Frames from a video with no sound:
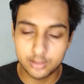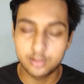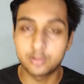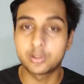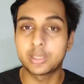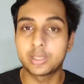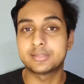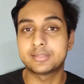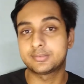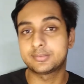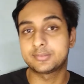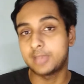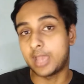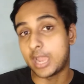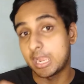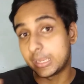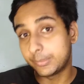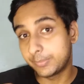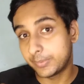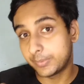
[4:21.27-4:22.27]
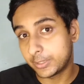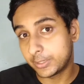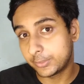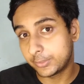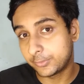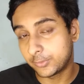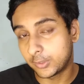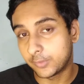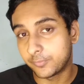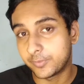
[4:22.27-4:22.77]
okay, it's
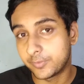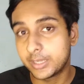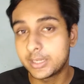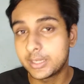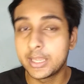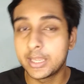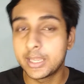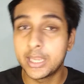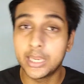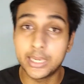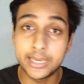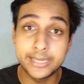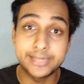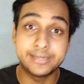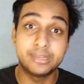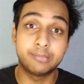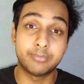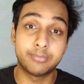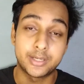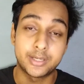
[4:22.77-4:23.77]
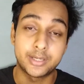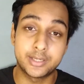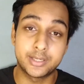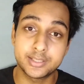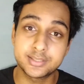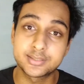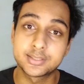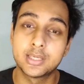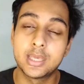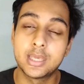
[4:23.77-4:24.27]
hypertrophied
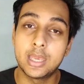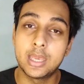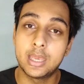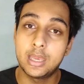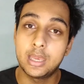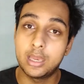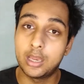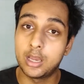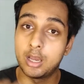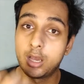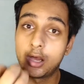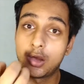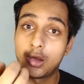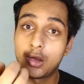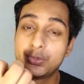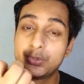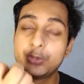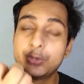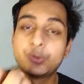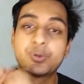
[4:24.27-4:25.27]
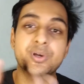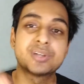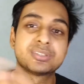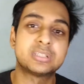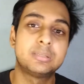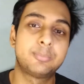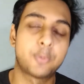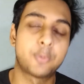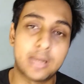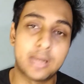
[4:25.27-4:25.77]
edematous
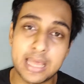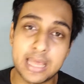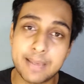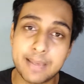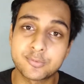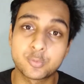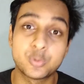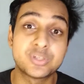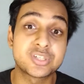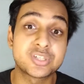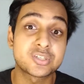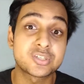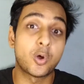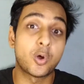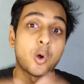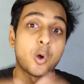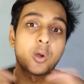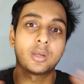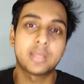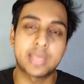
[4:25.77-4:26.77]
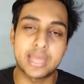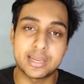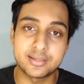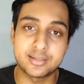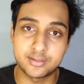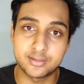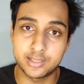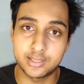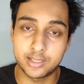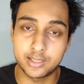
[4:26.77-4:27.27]
mucosal prolapse, which is
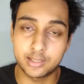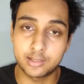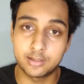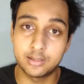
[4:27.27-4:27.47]
non-cancer,